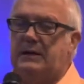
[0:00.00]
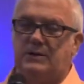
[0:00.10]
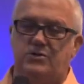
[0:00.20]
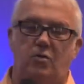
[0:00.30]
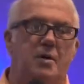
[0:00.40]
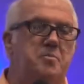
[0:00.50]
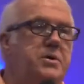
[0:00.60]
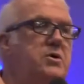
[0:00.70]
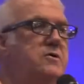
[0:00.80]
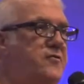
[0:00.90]
is what
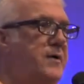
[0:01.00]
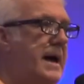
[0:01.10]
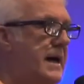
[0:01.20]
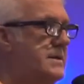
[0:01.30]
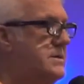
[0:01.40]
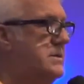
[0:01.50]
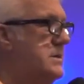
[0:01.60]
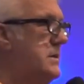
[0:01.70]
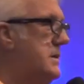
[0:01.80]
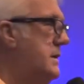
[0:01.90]

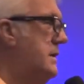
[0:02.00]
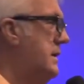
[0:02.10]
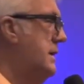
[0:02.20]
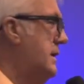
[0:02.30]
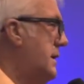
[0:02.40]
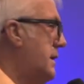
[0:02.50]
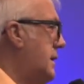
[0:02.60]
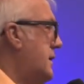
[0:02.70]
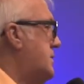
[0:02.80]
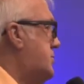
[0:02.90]
purifies,
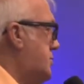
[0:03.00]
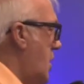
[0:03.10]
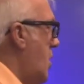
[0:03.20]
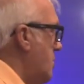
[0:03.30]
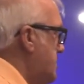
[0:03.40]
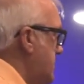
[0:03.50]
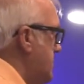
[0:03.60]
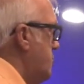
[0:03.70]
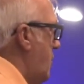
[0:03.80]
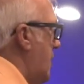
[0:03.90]
salt is